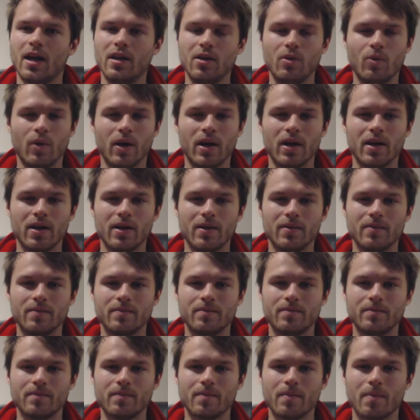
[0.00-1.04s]
anyway,
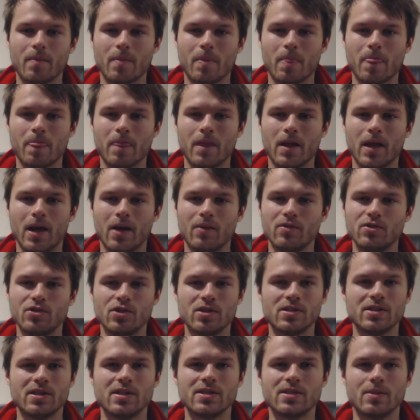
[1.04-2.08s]
I was
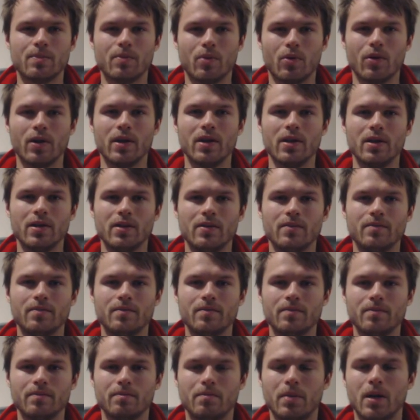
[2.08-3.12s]
just disappointed.
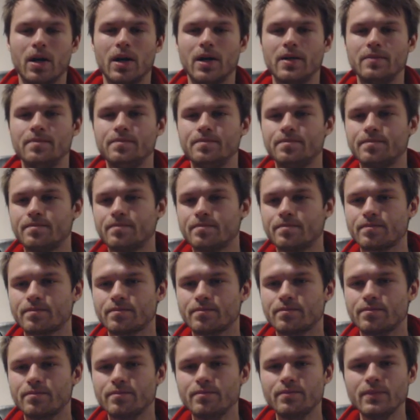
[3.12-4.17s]
But
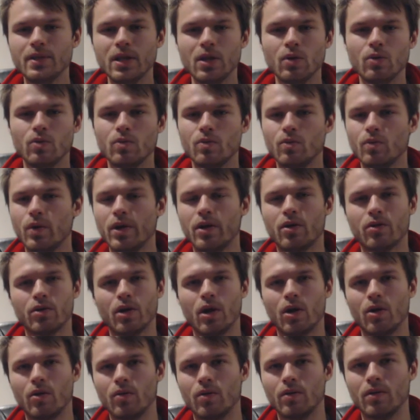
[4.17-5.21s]
we don't
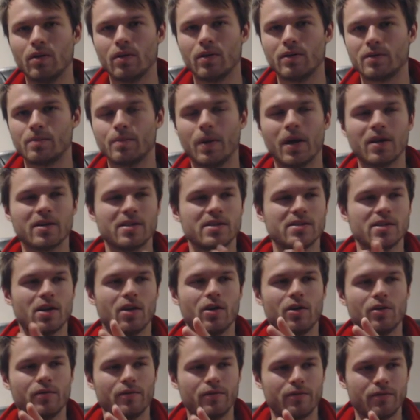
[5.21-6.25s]
know. Boxing's a
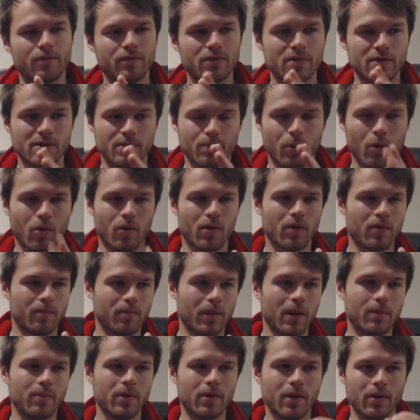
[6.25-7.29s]
hard sport.
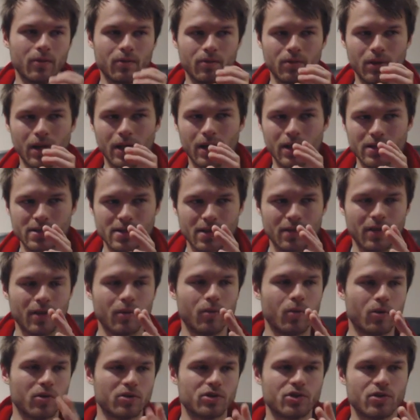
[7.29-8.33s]
Maybe they, like I said, they
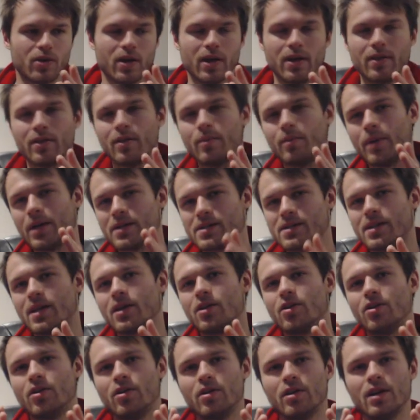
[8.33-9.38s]
were trying the best
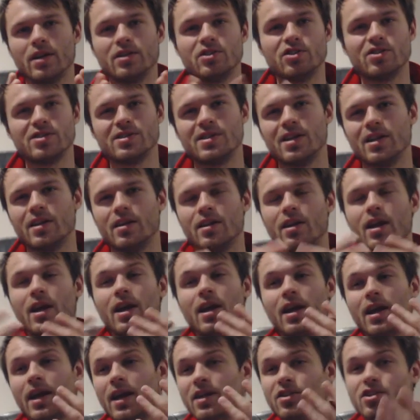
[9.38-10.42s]
they could. It just didn't,
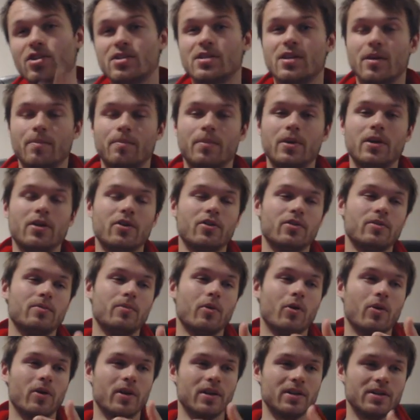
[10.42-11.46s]
it just appeared
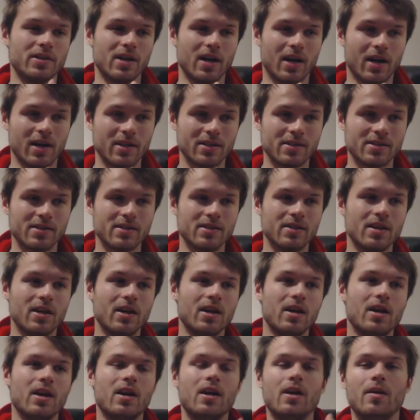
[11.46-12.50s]
boring to us.
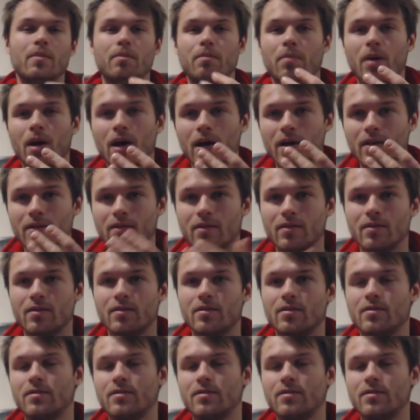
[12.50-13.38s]
But